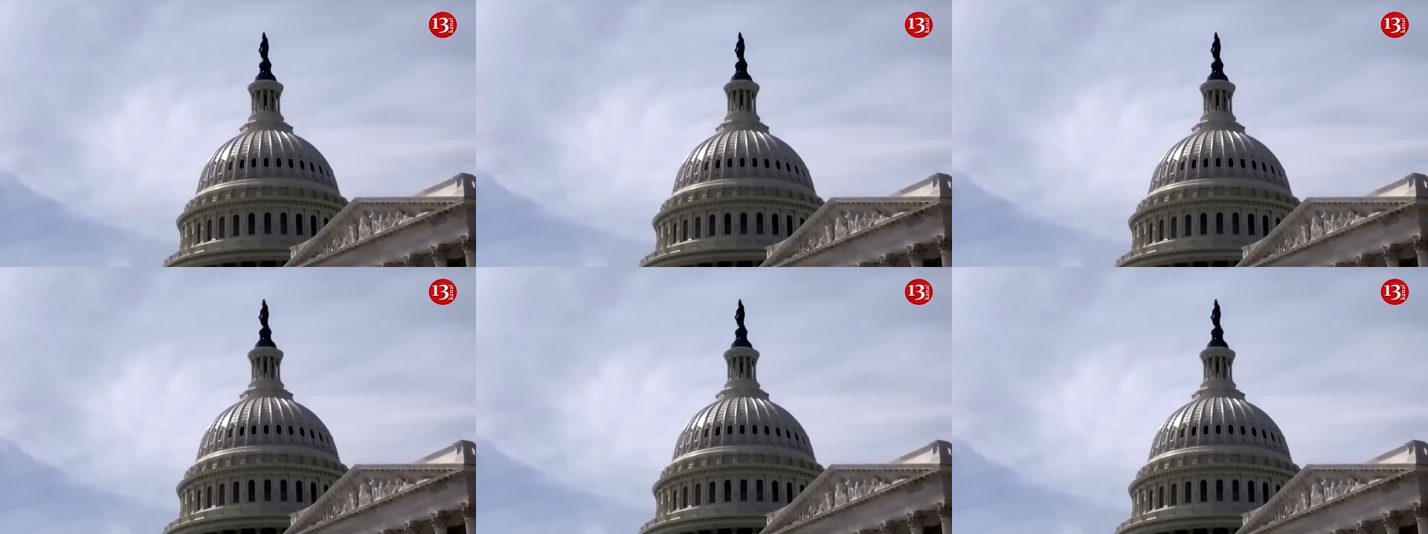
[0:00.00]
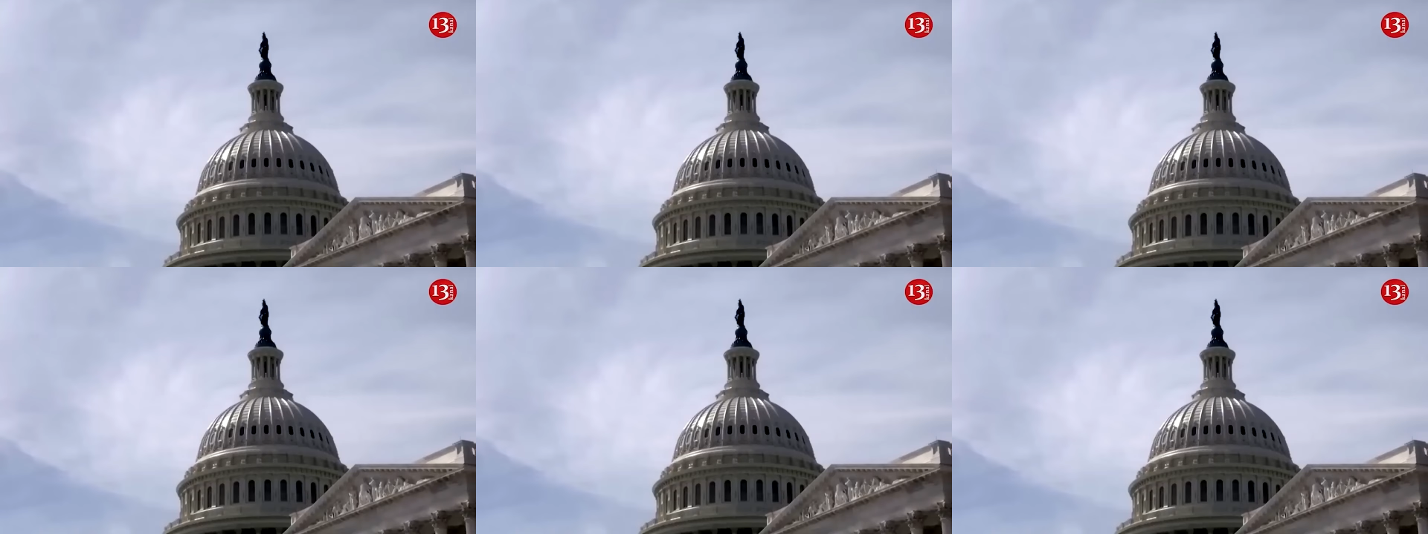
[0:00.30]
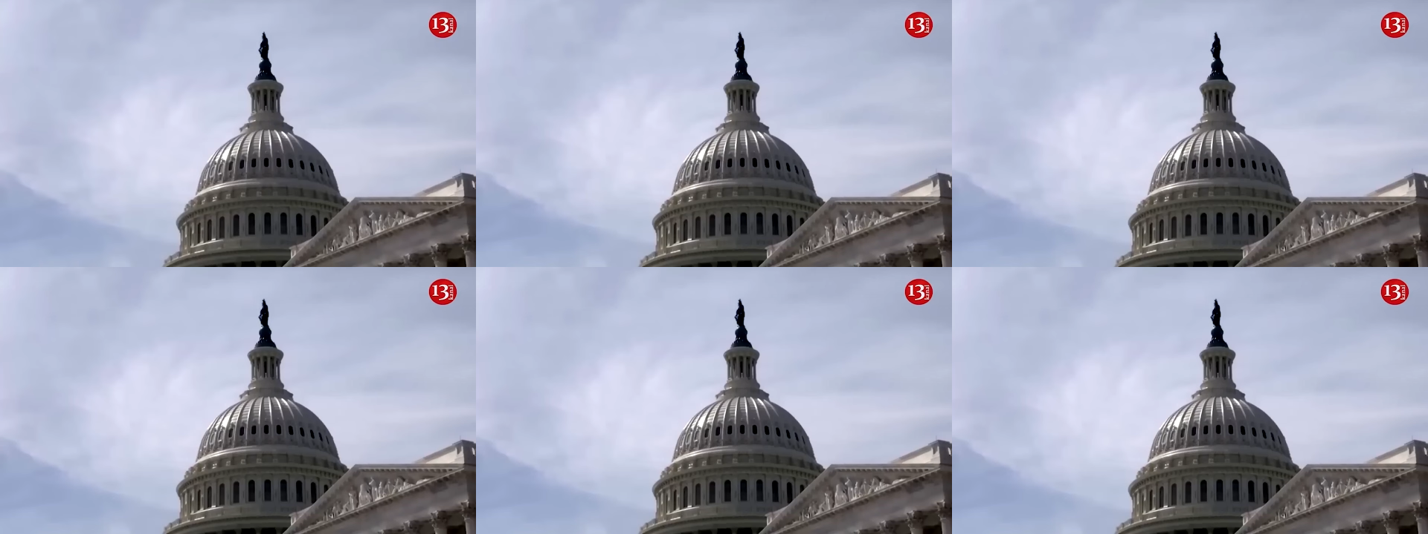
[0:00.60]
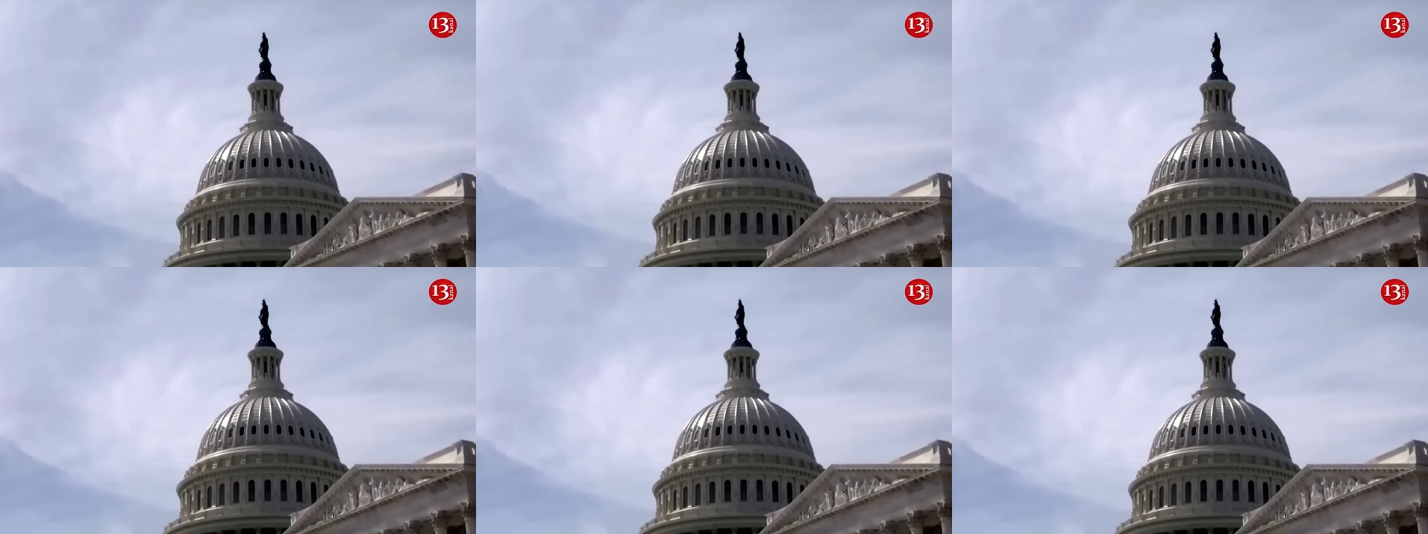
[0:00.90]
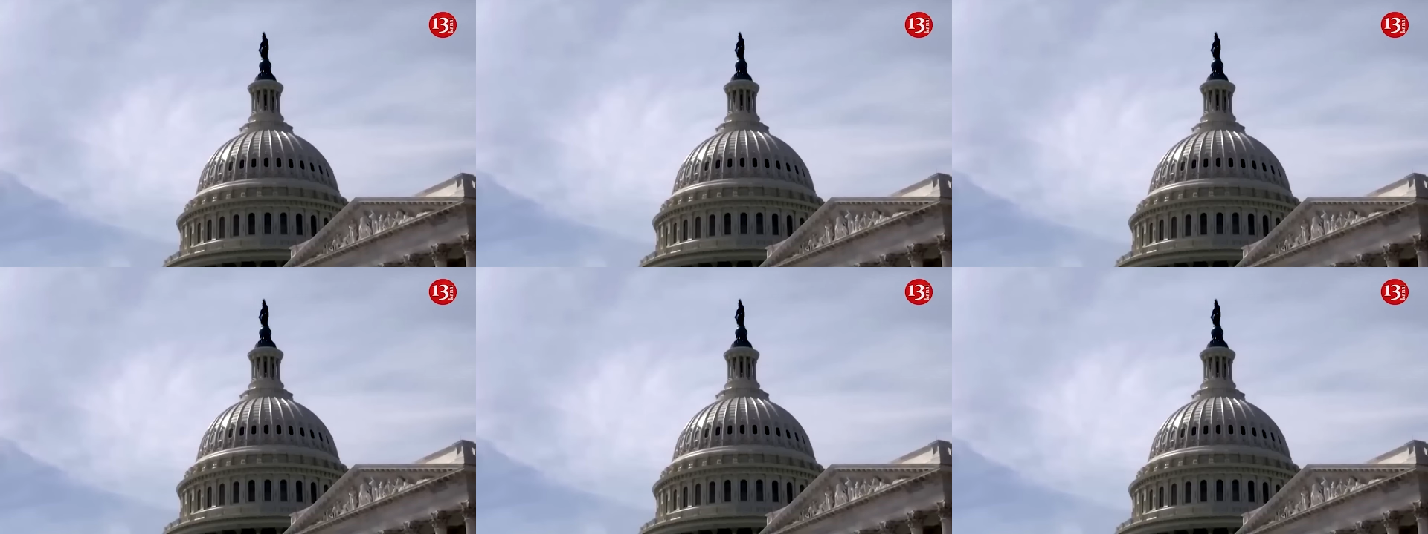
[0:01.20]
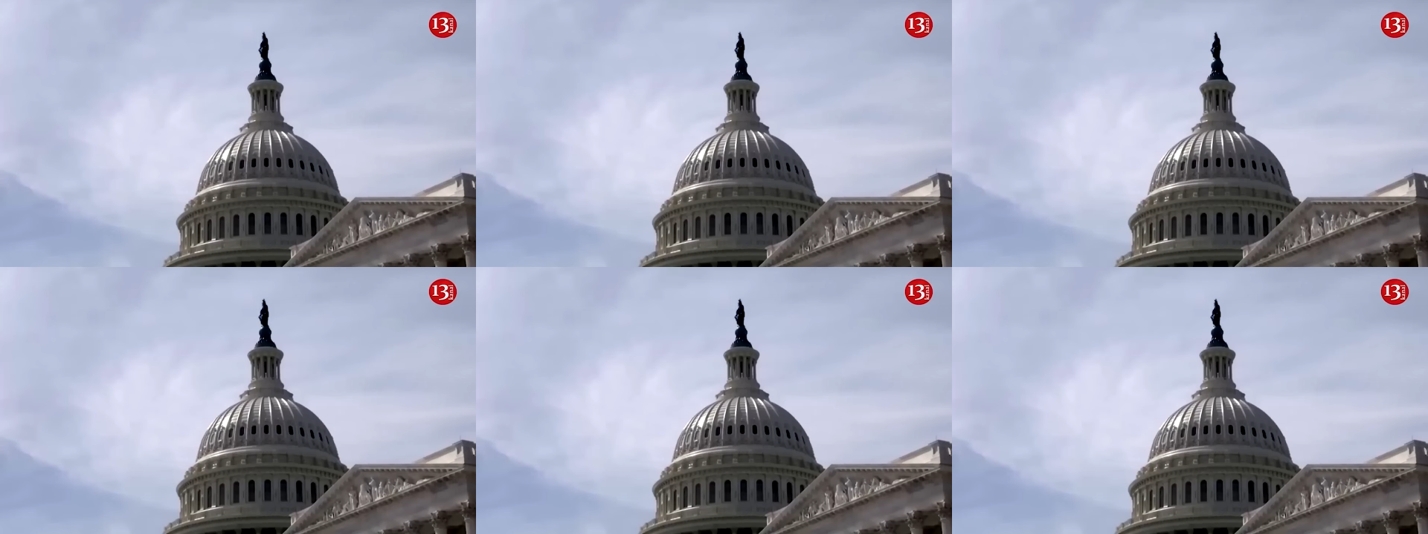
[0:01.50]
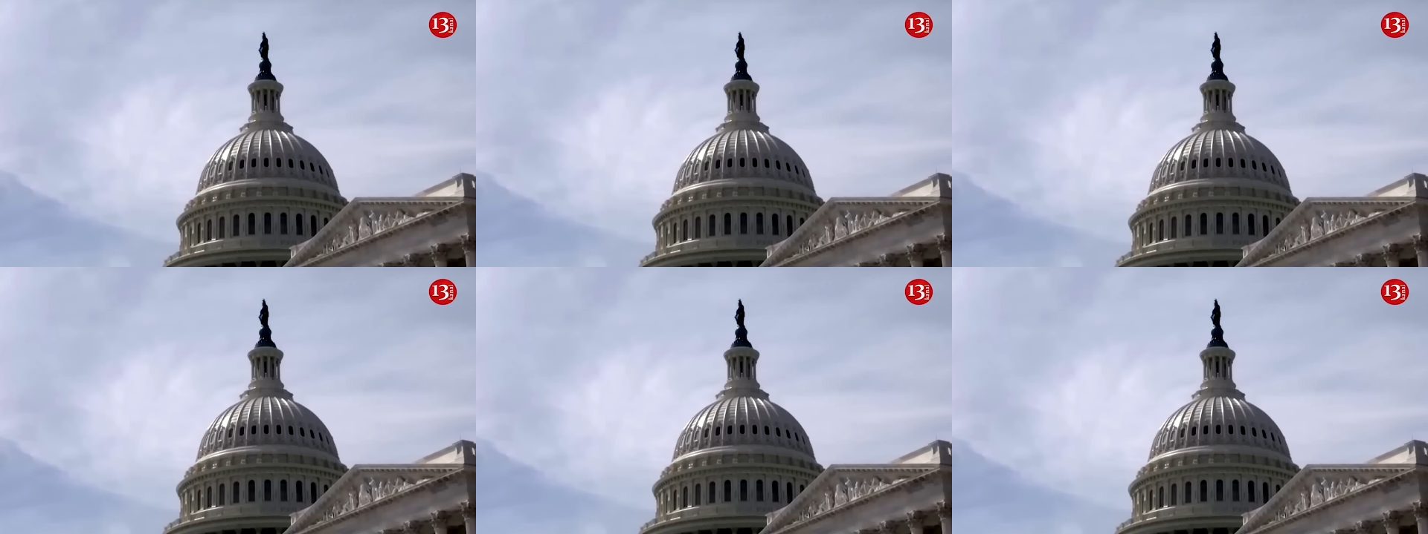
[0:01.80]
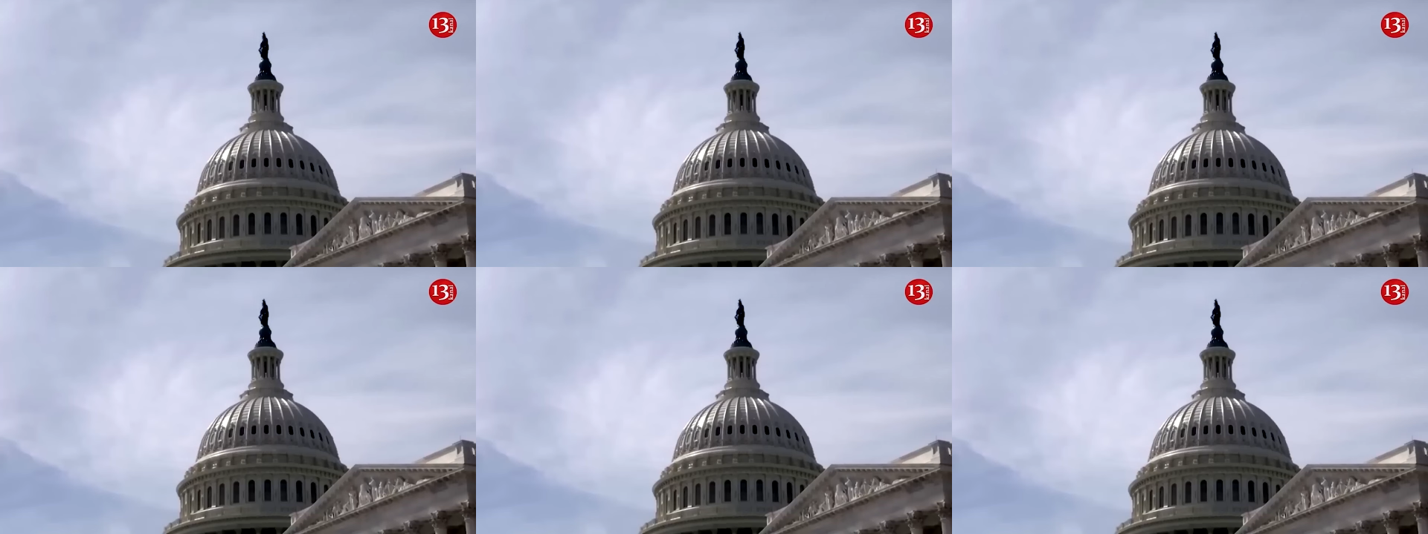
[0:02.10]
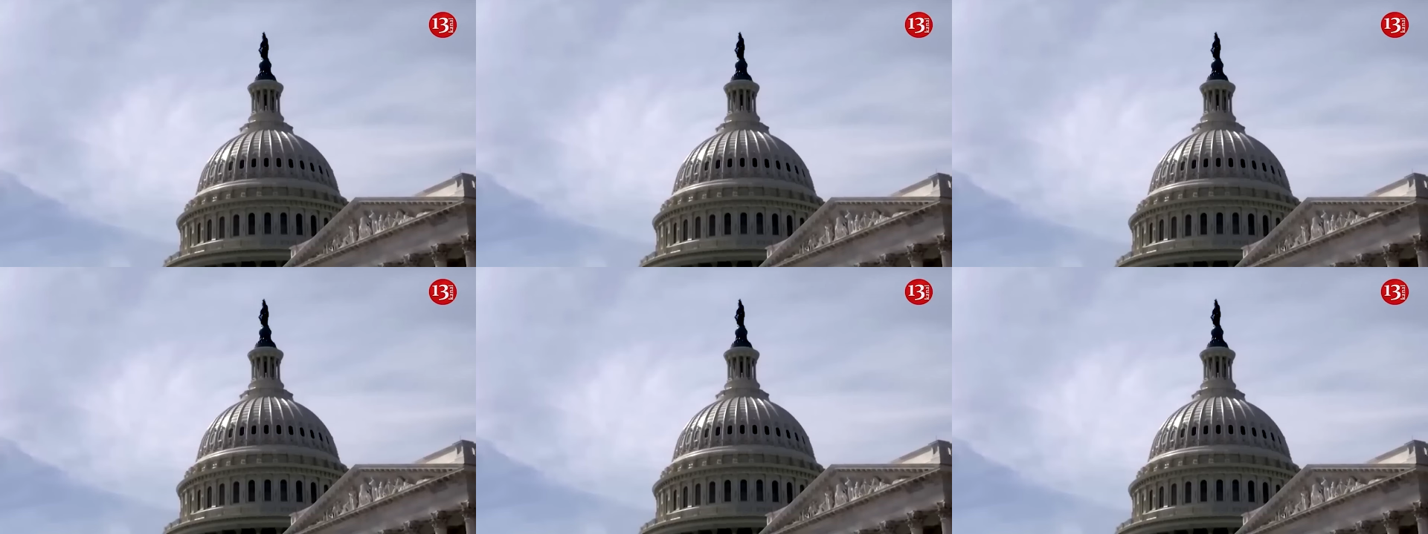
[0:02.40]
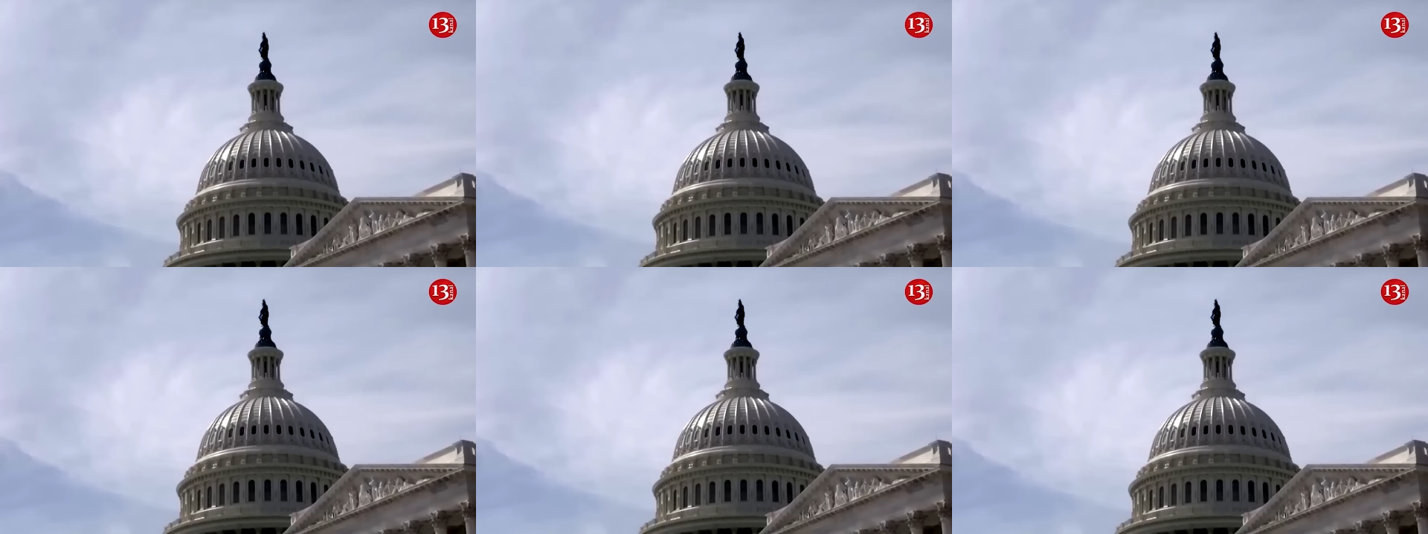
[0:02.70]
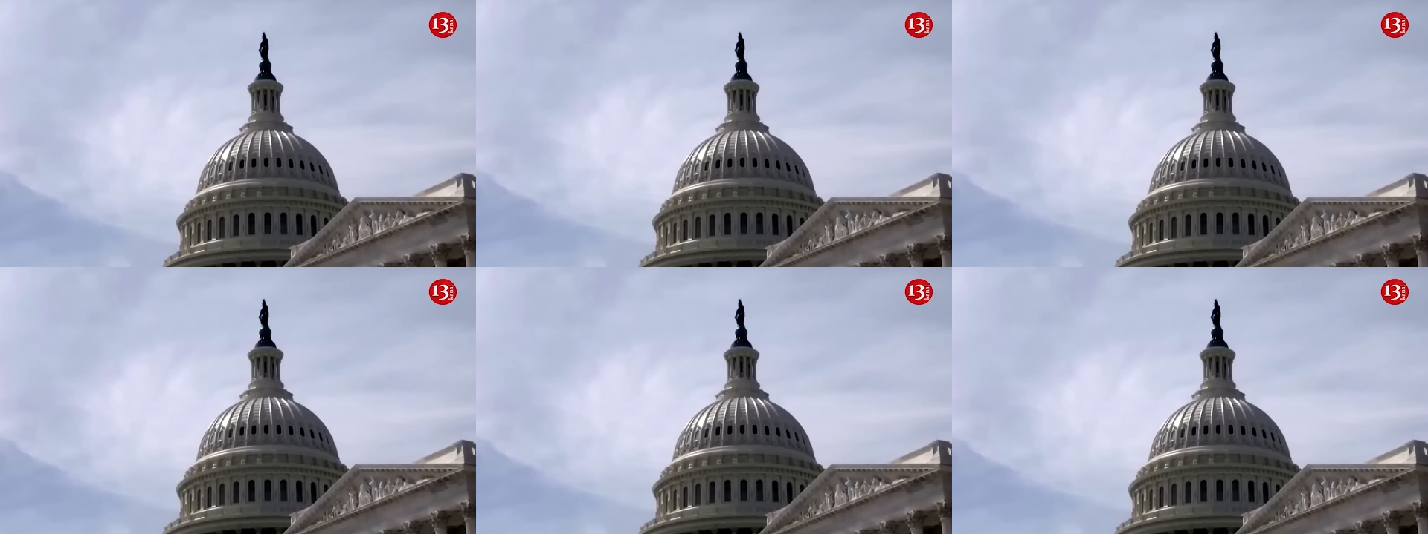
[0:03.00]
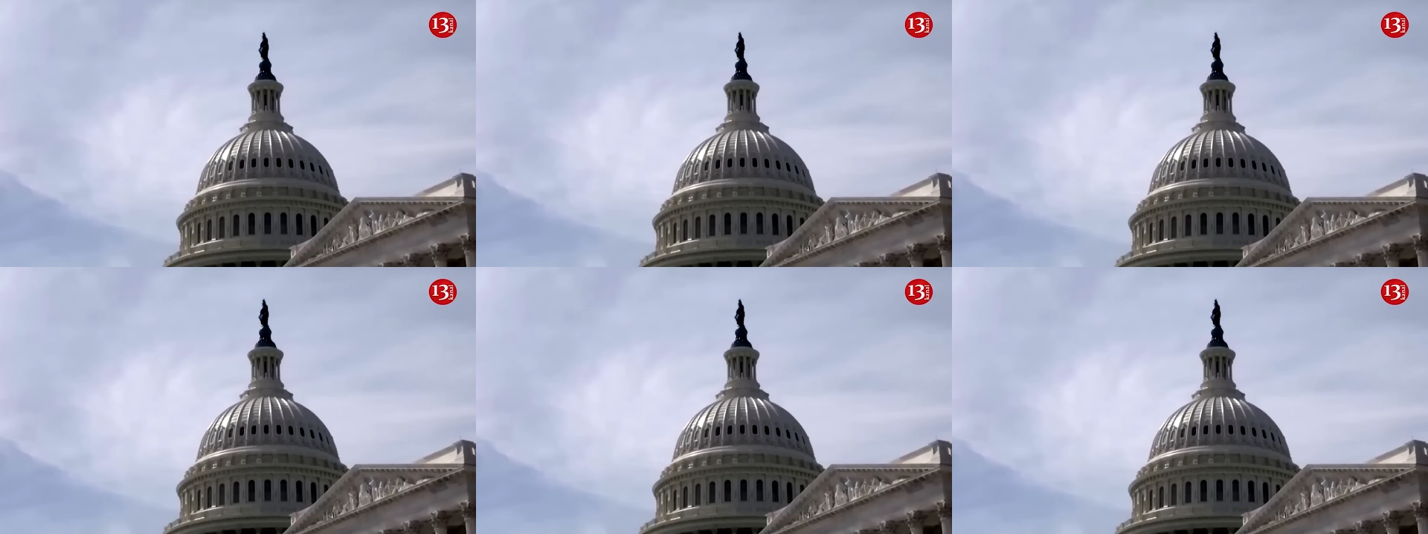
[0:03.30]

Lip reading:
(no speaker visible)